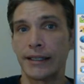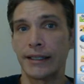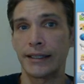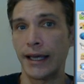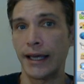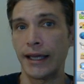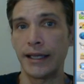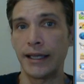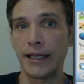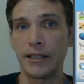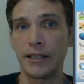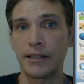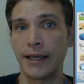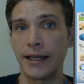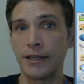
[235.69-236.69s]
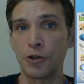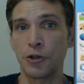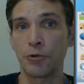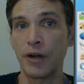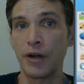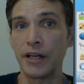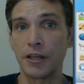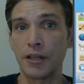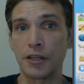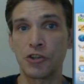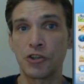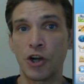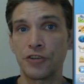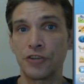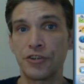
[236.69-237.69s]
that that you're ready to
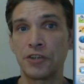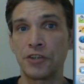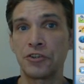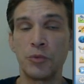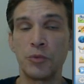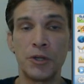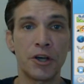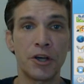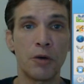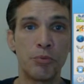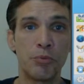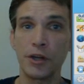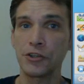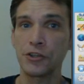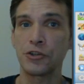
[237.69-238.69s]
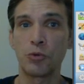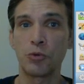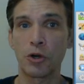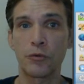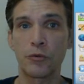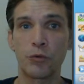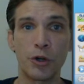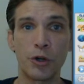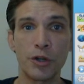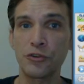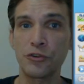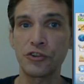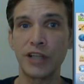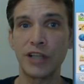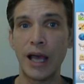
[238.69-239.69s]
toss out the window, put it to work for you,
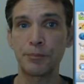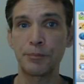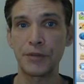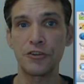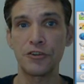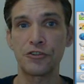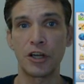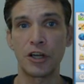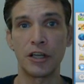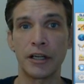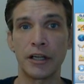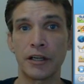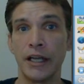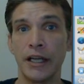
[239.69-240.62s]
slap this on there,